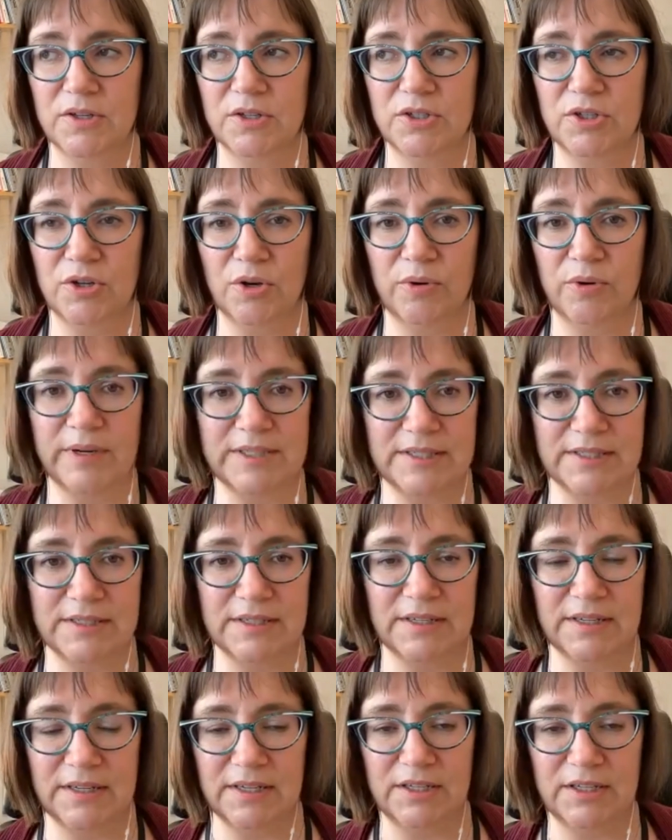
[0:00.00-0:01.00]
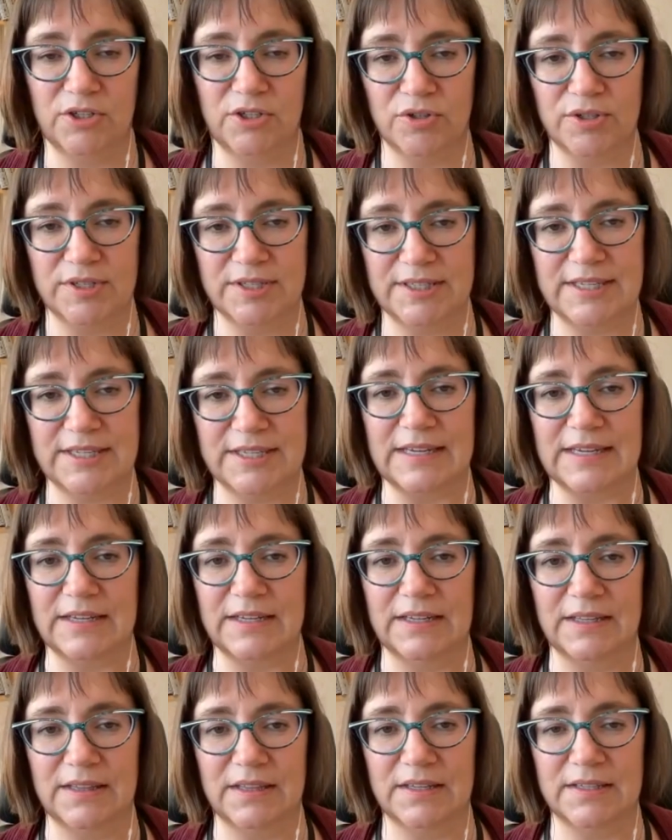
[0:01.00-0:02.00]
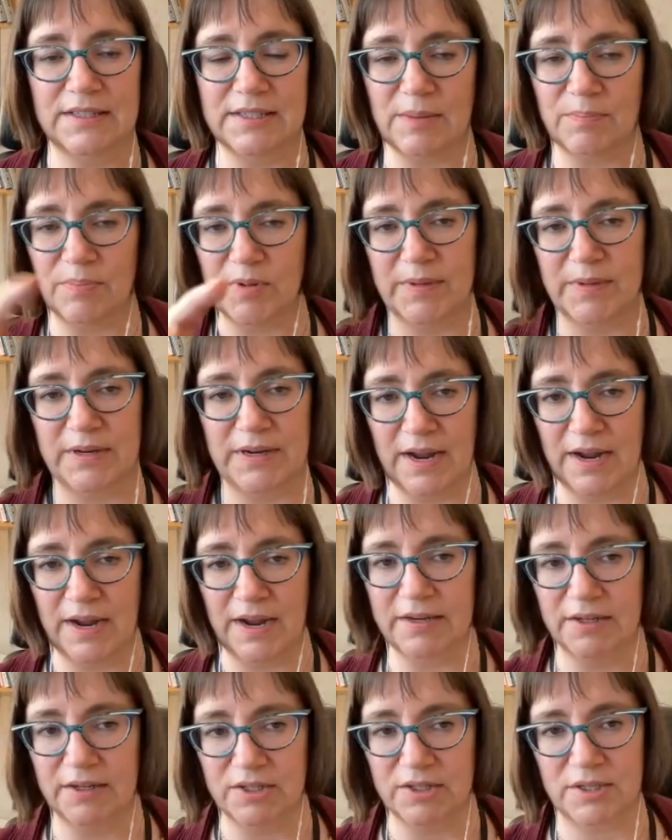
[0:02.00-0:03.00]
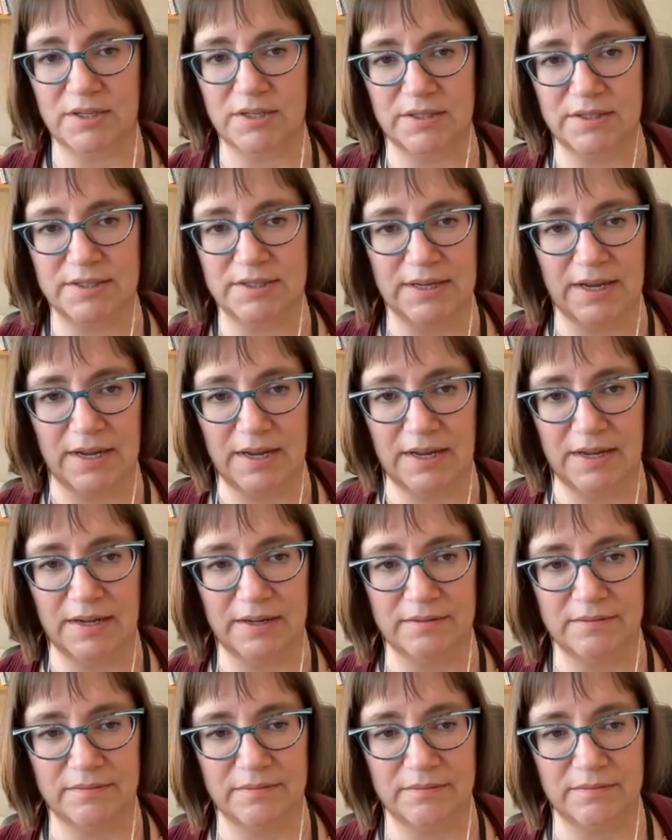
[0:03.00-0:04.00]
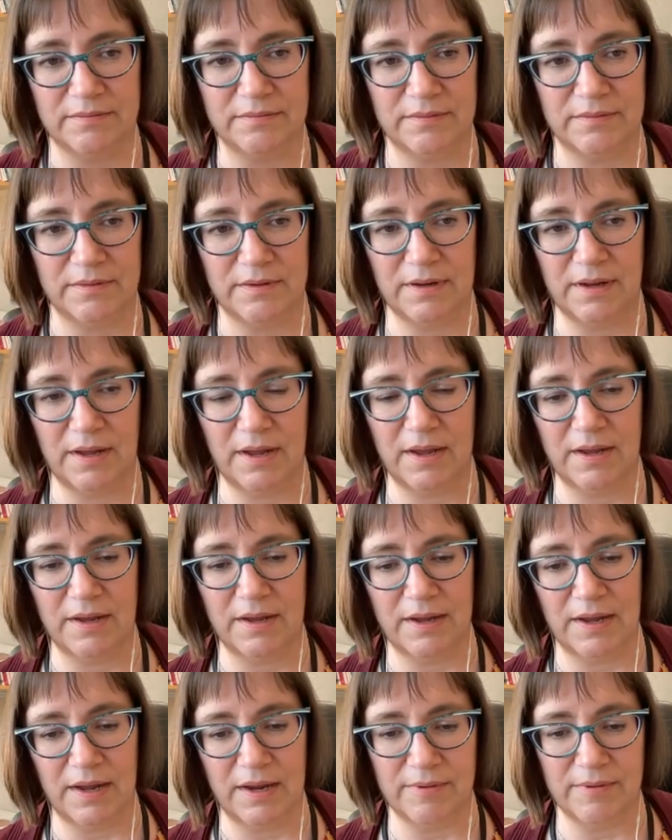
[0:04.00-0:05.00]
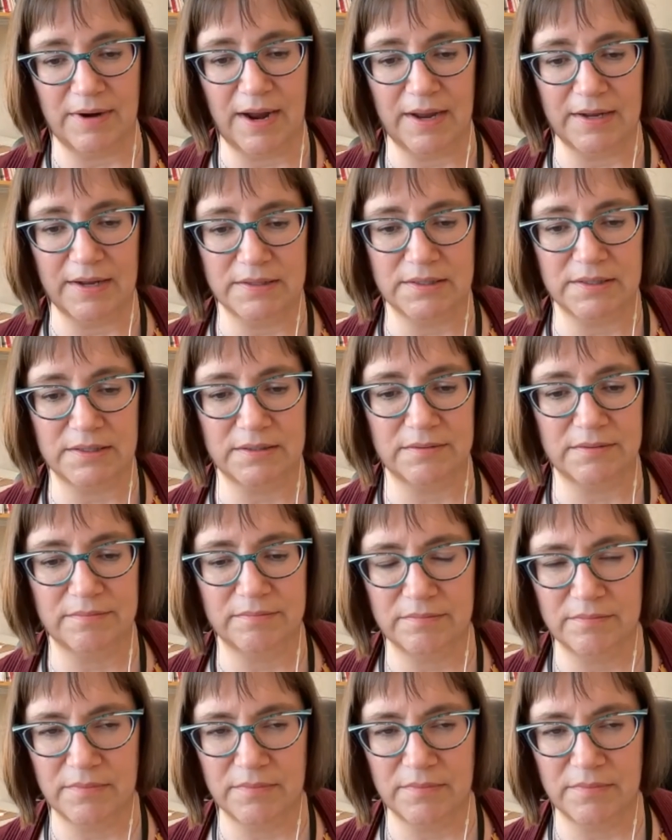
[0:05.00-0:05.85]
So you'll see it in the supplement aisles. It'll say ARADS